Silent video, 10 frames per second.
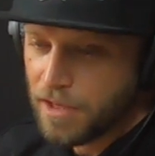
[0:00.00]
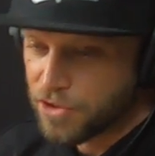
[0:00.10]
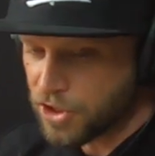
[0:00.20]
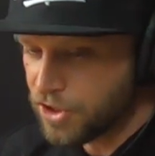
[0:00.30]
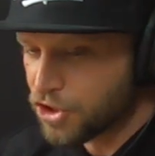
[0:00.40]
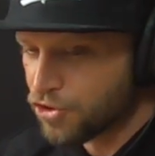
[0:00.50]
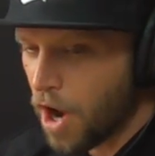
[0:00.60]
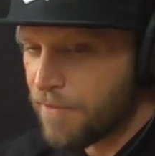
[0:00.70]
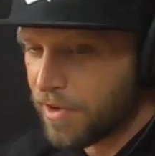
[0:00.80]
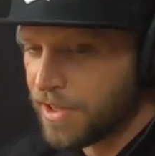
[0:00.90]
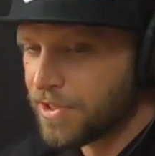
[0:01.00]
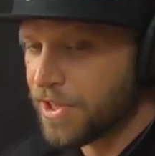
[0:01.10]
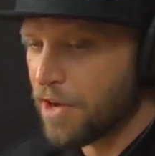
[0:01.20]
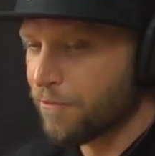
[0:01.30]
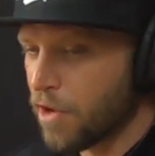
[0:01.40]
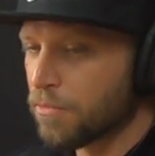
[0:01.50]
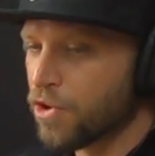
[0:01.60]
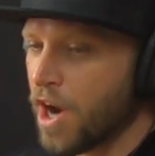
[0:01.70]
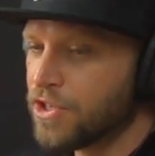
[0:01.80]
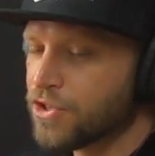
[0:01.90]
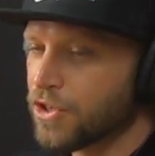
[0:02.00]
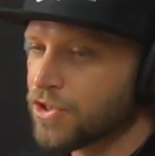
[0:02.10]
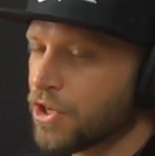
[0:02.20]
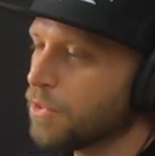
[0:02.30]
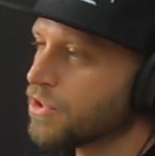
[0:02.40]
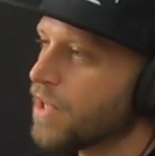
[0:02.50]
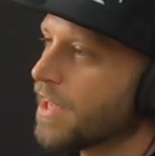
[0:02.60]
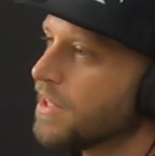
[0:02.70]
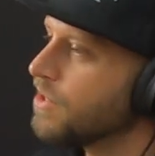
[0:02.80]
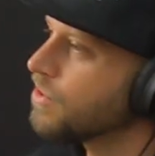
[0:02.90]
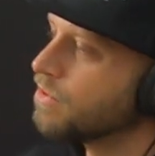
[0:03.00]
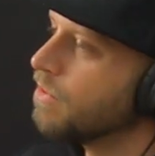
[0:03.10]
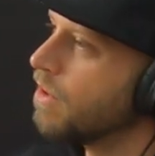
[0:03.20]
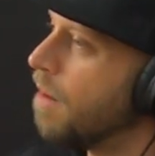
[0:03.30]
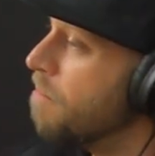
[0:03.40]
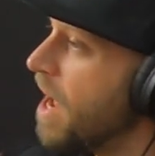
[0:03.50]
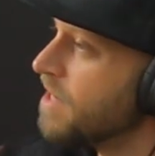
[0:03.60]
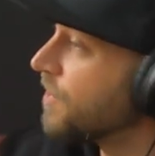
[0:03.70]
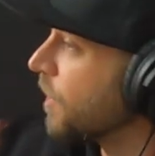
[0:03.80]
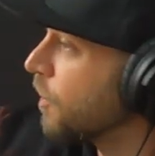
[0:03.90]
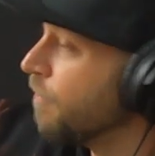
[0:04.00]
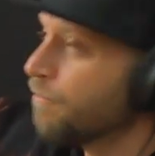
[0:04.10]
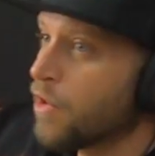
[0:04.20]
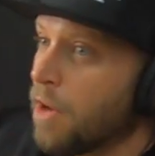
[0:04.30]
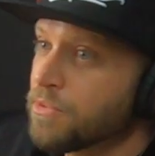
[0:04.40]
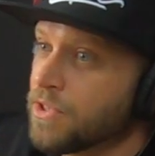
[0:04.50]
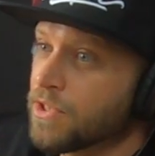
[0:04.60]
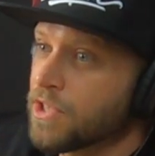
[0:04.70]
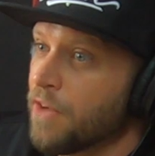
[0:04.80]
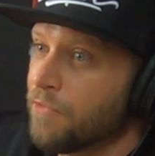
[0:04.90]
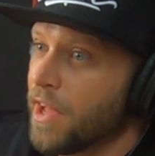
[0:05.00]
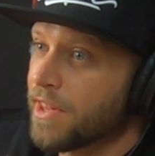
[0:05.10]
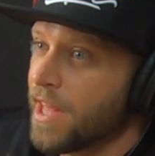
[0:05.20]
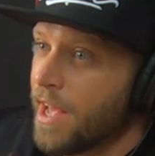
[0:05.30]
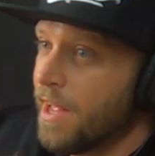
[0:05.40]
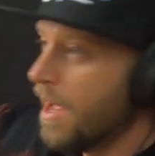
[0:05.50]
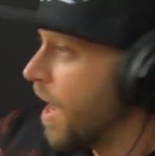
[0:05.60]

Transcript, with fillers: just the drive into there from Christchurch, there was like these amazing cliff tops and stuff like that.